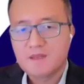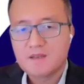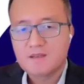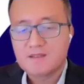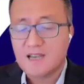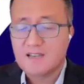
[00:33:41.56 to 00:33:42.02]

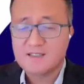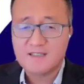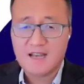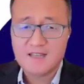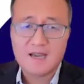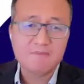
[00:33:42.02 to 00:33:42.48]
size is
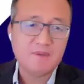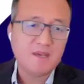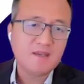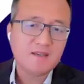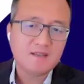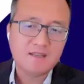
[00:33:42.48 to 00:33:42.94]
not that
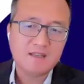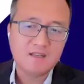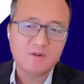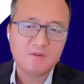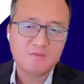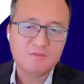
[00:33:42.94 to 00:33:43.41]
big. They
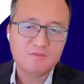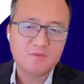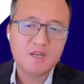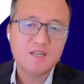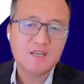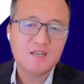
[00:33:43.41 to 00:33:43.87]
don't
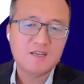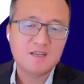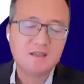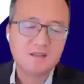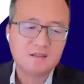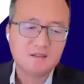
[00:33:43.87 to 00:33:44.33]

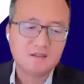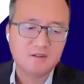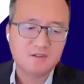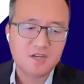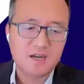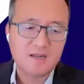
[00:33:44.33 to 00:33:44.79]
really,
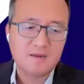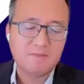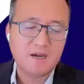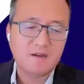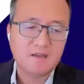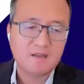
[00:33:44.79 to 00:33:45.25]
China
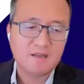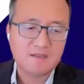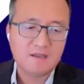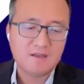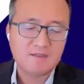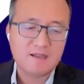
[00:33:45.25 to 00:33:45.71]
biotech is
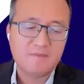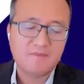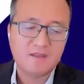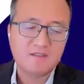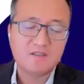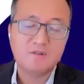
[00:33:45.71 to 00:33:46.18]

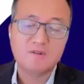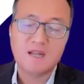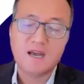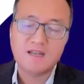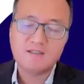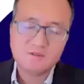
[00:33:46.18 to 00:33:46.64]
something still
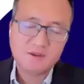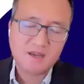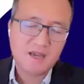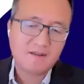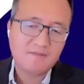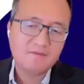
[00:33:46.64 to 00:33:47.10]
nice to
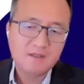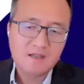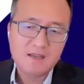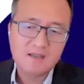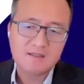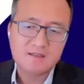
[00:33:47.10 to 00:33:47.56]
have.
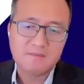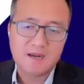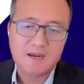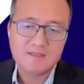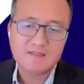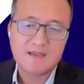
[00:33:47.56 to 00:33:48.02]
It's the
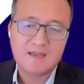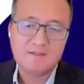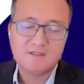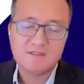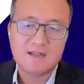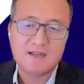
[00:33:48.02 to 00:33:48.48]
must have.
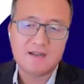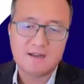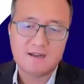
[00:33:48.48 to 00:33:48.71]
It's not